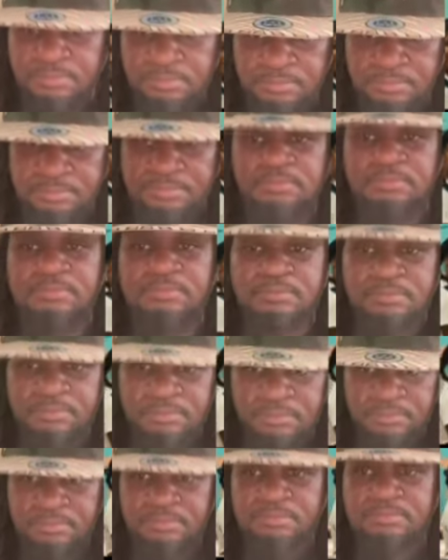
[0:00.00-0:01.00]
Yo, I'm
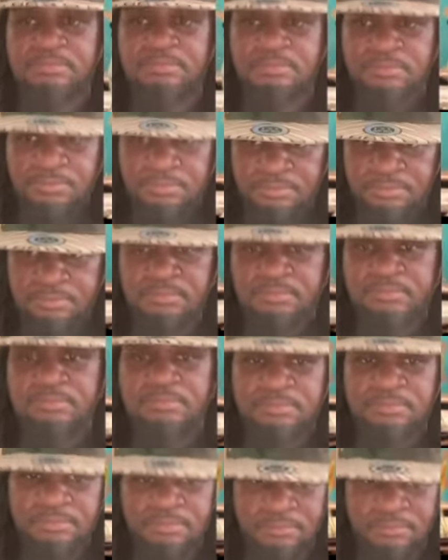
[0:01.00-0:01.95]
on the subject.